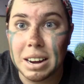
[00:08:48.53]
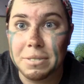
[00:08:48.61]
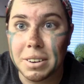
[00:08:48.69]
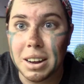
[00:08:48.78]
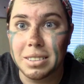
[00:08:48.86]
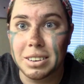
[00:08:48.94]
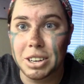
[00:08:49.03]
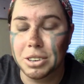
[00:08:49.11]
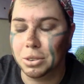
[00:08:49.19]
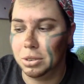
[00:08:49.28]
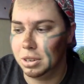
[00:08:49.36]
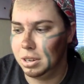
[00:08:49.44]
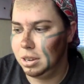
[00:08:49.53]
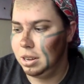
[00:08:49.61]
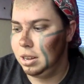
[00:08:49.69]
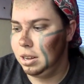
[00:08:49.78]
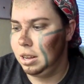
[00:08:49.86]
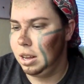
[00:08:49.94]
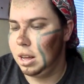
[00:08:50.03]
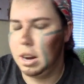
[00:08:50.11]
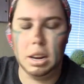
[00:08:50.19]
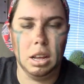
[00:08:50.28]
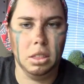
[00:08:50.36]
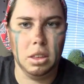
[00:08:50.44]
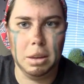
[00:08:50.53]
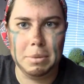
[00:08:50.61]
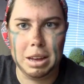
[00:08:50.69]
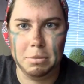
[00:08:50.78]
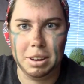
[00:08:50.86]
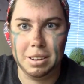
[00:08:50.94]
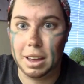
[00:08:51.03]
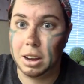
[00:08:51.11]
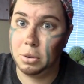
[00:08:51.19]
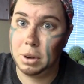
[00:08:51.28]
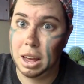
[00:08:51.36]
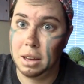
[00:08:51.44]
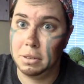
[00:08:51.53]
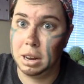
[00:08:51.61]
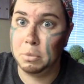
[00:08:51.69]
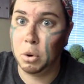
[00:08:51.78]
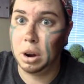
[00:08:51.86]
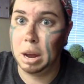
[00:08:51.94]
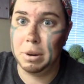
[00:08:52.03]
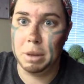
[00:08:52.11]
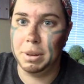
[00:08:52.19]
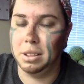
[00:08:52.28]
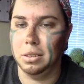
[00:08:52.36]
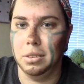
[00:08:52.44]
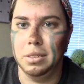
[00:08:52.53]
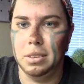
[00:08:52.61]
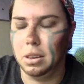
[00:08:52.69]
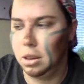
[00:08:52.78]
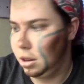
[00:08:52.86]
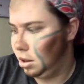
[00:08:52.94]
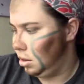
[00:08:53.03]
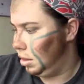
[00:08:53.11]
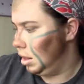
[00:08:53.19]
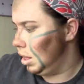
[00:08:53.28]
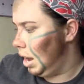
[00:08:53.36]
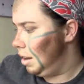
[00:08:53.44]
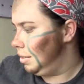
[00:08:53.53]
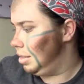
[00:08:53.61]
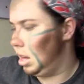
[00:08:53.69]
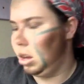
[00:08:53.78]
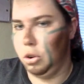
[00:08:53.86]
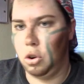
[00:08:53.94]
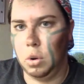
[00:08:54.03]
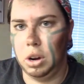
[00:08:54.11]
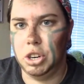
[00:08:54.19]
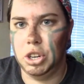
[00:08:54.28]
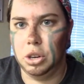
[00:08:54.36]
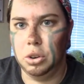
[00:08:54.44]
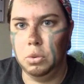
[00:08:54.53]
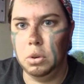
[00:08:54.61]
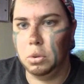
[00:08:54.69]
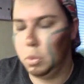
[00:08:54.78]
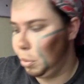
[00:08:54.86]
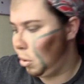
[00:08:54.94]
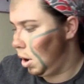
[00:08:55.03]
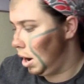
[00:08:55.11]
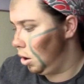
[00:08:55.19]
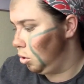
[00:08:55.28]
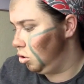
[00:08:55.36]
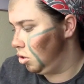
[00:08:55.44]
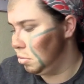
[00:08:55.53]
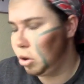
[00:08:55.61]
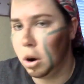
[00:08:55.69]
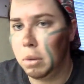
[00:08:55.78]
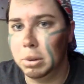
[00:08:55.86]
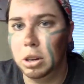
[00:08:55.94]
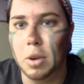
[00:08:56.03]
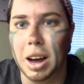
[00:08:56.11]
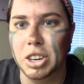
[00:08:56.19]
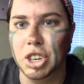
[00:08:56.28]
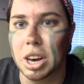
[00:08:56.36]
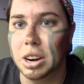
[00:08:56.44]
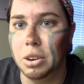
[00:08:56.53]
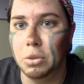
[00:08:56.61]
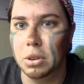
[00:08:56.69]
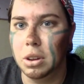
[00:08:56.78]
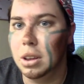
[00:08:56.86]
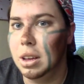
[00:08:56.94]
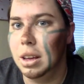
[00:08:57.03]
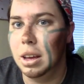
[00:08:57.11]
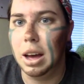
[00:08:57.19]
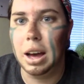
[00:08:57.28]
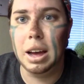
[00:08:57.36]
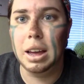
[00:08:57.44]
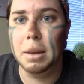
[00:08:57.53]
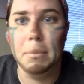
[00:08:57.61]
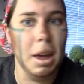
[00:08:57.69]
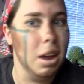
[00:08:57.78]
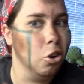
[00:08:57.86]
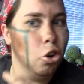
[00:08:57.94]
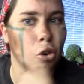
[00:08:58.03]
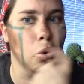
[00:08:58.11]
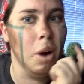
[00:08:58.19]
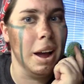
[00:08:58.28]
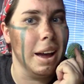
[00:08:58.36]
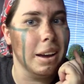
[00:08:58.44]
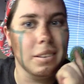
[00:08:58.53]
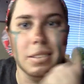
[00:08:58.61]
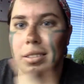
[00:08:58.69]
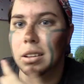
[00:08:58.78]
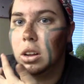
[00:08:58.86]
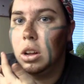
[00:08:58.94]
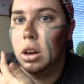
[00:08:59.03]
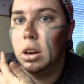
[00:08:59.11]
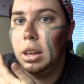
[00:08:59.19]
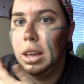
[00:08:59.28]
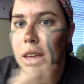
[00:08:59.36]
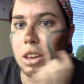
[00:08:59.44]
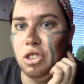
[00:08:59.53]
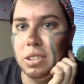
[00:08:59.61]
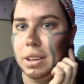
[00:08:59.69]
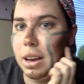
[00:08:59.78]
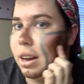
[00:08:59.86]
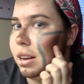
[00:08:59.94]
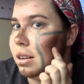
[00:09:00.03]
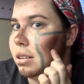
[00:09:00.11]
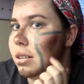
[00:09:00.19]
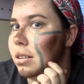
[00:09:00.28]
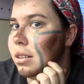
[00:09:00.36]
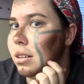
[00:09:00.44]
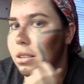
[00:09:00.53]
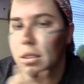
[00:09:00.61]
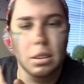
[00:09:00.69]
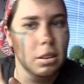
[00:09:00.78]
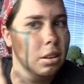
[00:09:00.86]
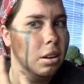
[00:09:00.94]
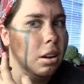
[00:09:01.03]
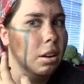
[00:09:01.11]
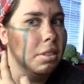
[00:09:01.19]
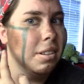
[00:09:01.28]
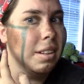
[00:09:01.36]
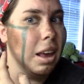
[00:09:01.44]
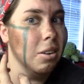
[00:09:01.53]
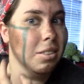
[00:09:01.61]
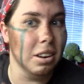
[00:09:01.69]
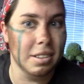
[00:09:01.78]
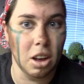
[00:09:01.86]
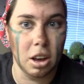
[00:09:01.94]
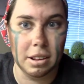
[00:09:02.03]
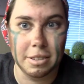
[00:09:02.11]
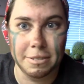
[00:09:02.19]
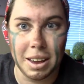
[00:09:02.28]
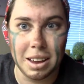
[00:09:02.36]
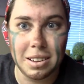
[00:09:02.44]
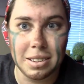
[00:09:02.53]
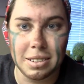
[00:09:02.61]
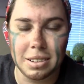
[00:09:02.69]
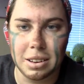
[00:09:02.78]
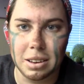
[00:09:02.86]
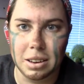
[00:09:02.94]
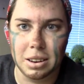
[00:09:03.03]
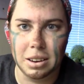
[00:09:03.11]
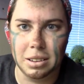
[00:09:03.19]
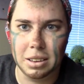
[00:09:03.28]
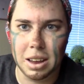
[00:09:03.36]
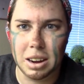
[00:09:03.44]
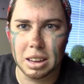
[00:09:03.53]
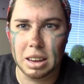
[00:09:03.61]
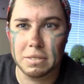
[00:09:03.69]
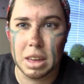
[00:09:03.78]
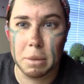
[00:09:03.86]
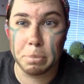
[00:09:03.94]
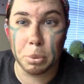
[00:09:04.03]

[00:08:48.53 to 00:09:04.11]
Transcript: I forgot to do. And I didn't think about it because I don't have any more eyebrow pencils. The last thing you're going to do will require some dark blue eyeshadow. I made cracks along each side of the scales on Asahi's face to kind of give that